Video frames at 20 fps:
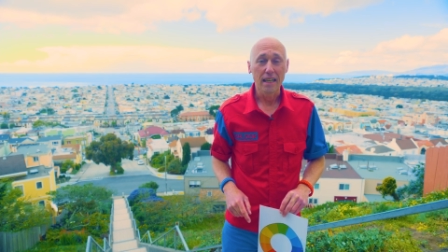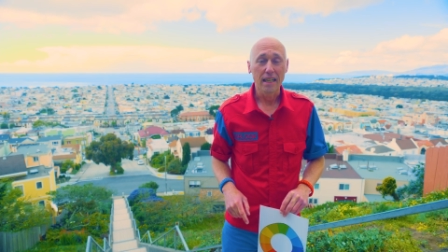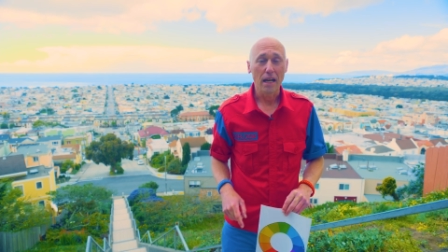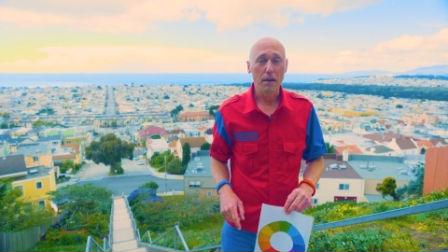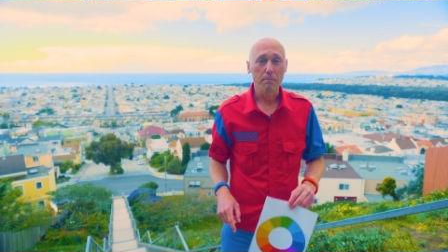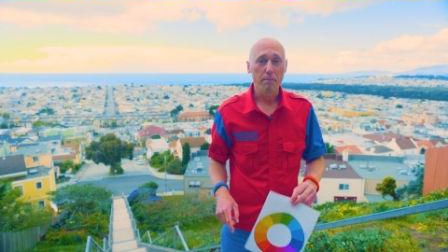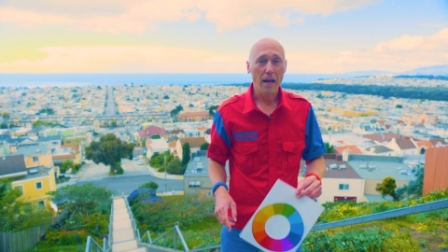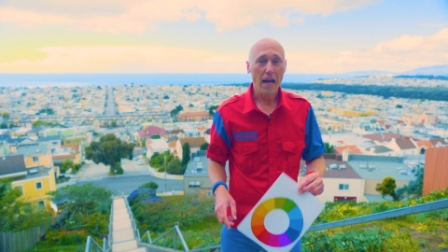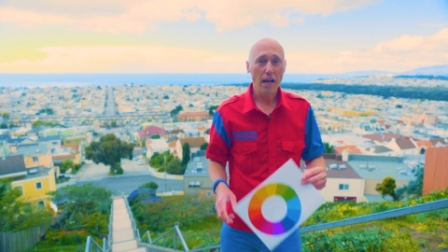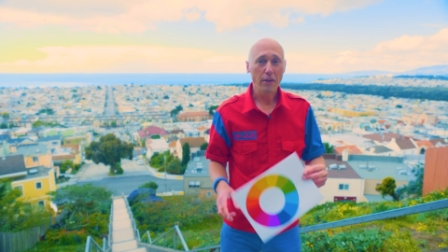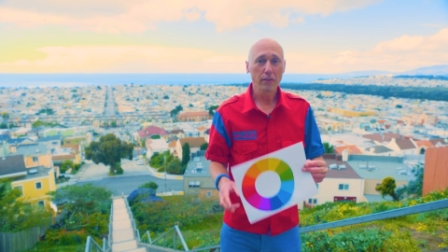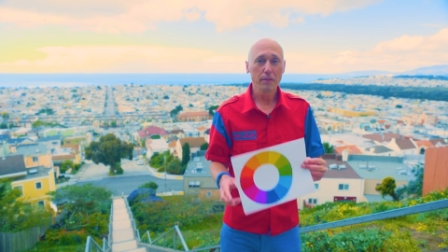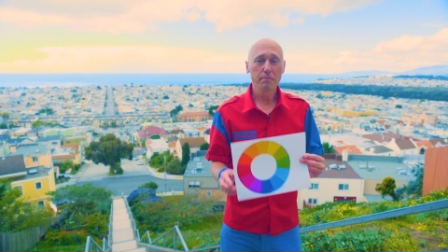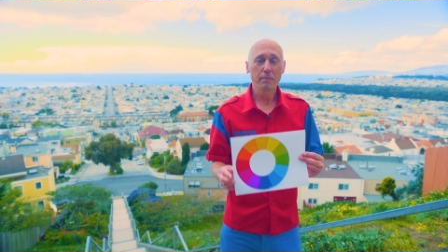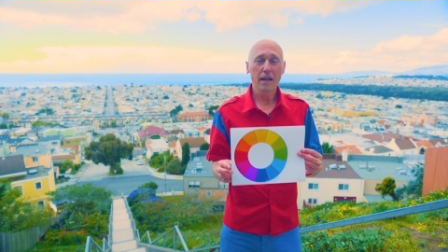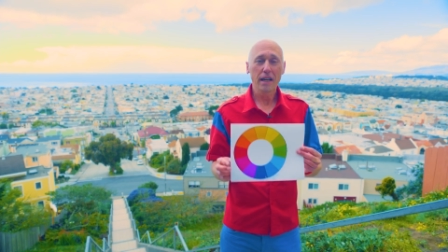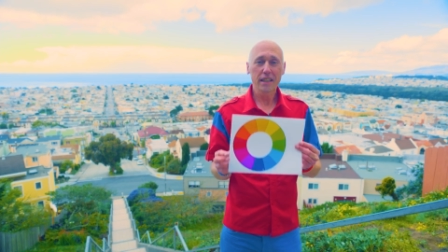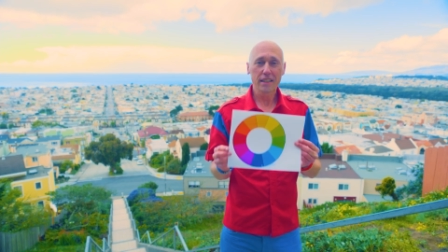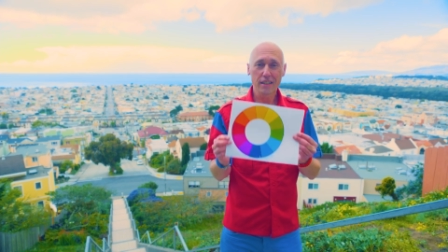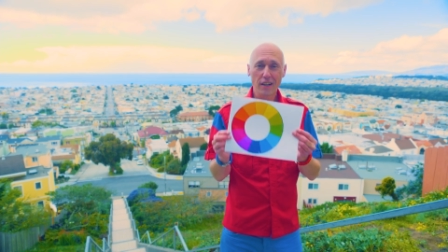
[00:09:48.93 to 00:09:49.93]
and I'm back with
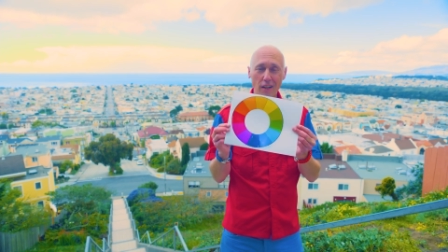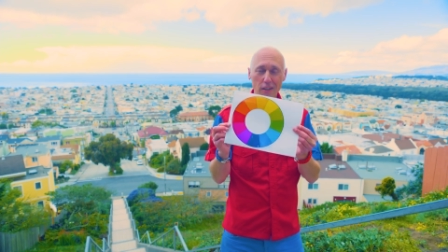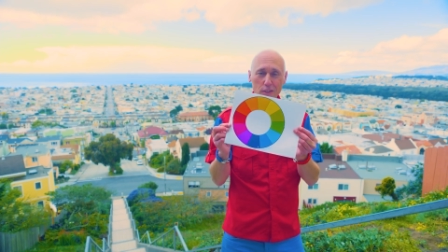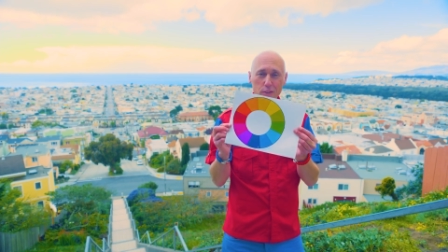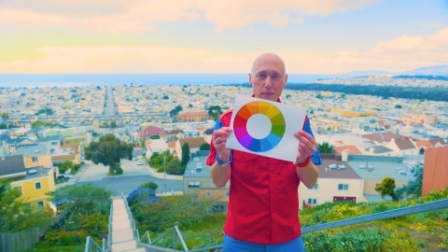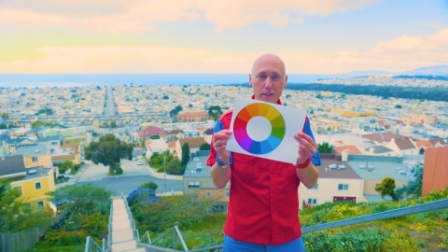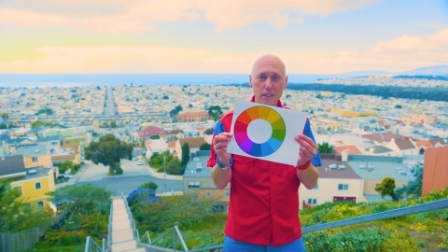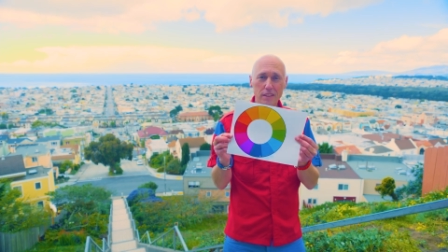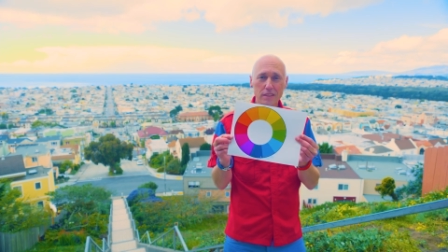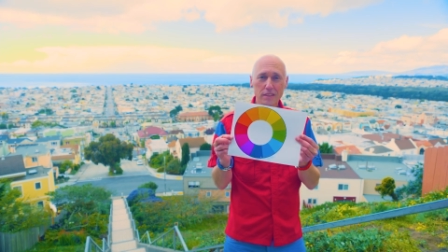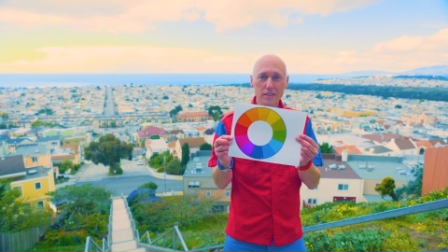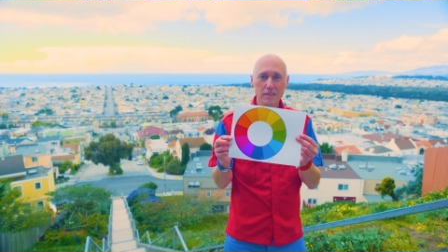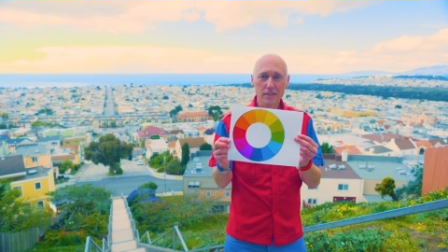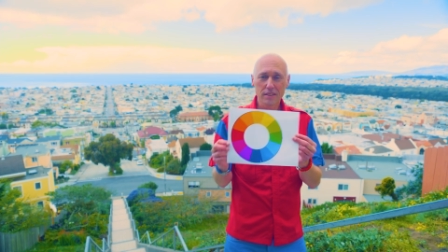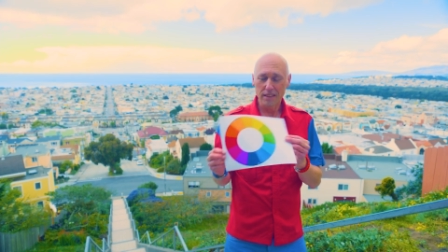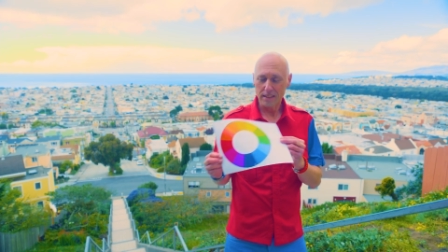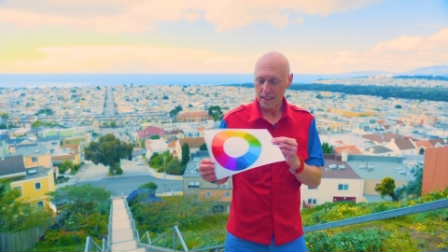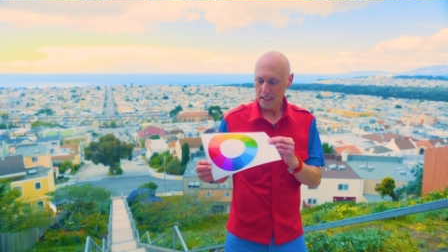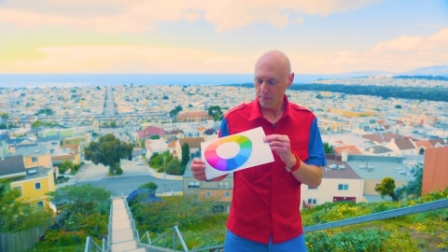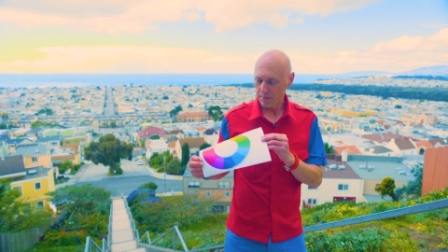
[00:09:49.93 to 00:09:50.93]
my color wheel.
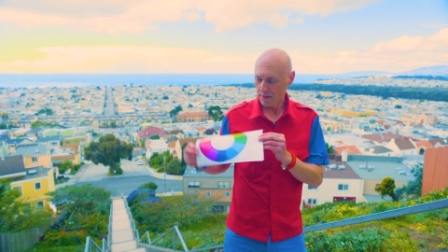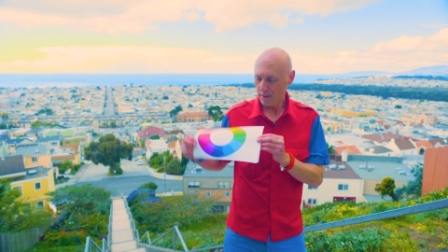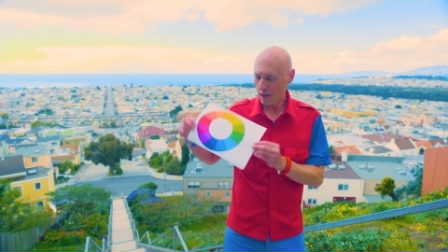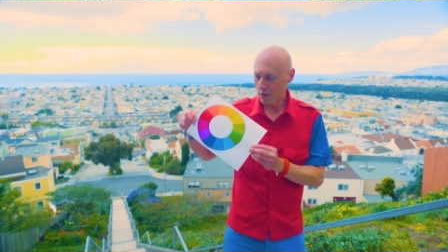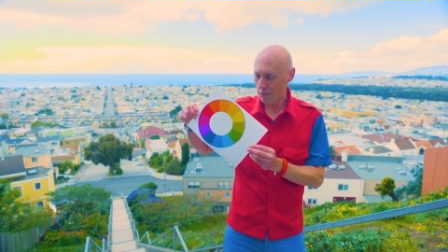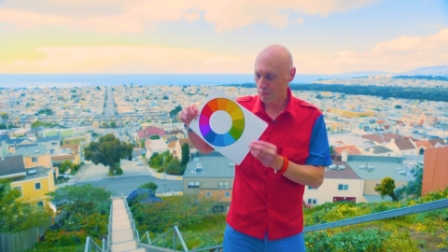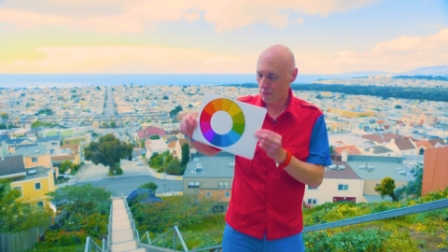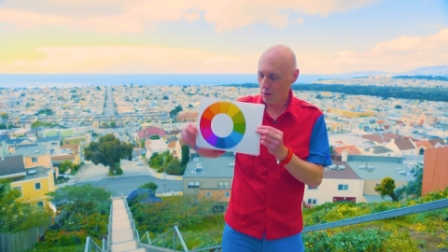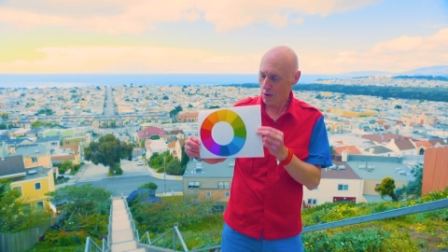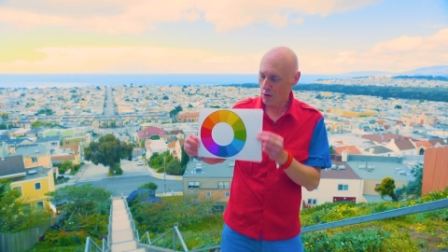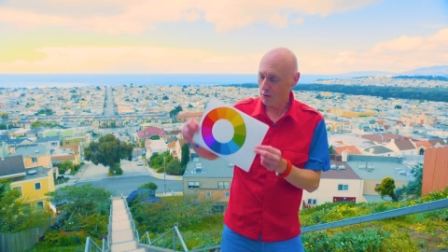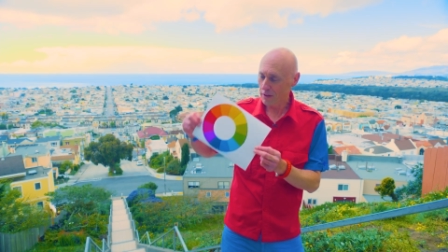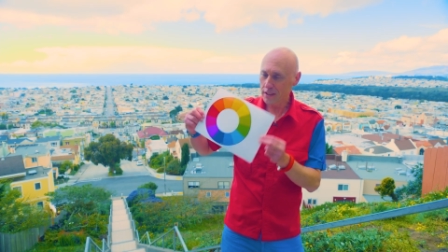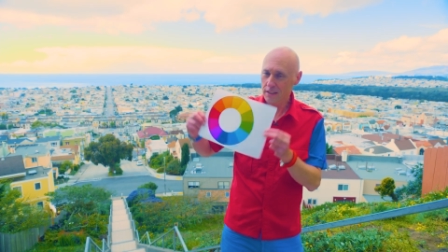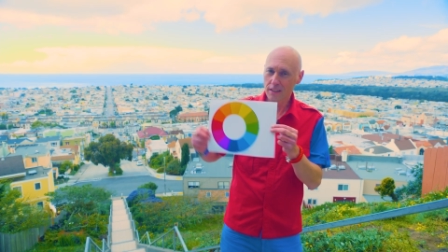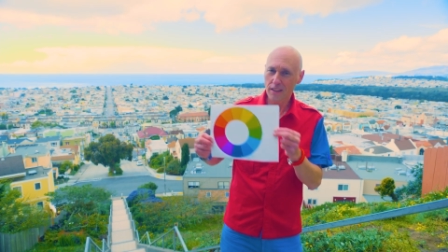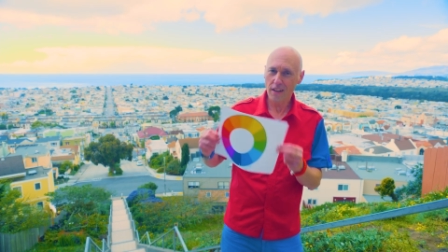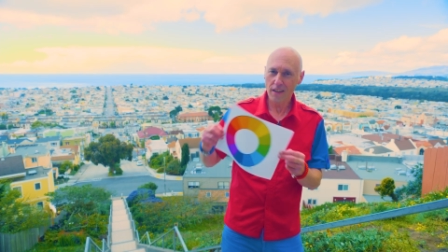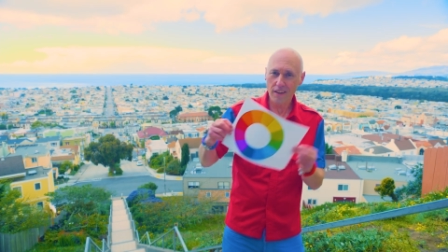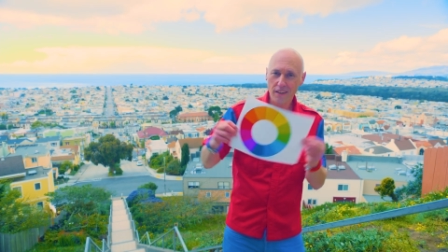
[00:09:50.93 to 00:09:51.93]
It keeps on rolling
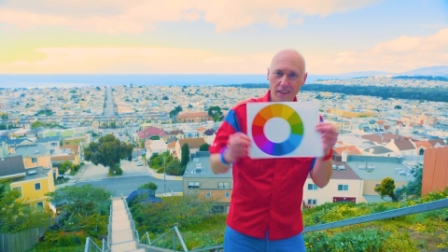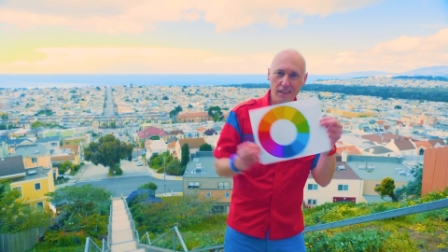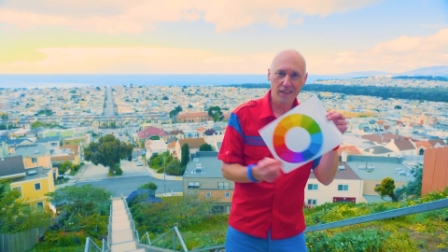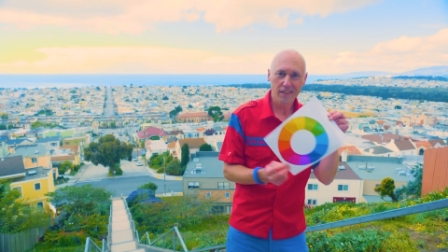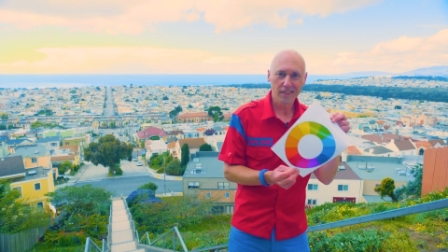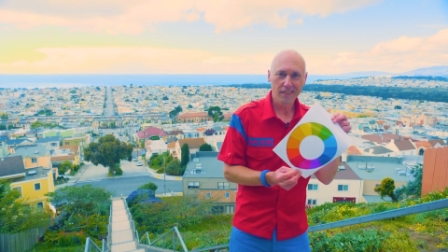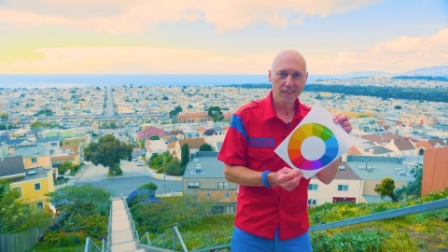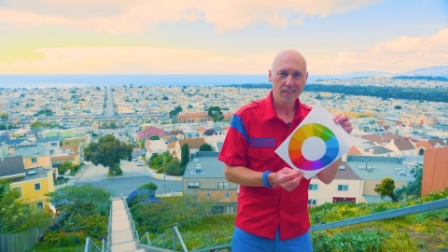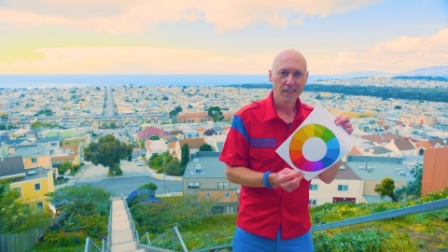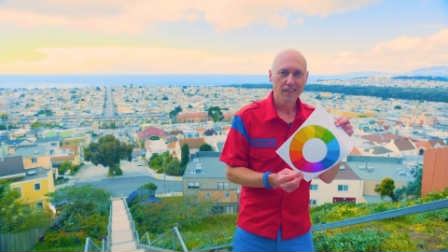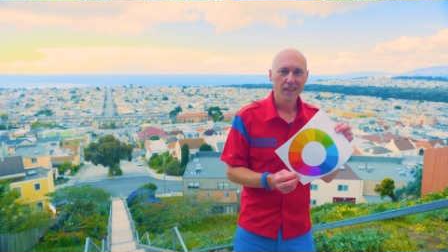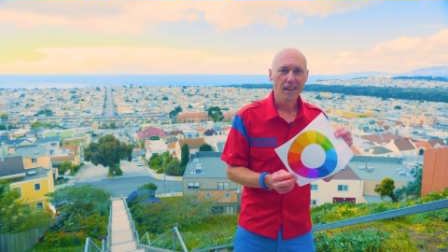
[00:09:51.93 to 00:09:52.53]
along.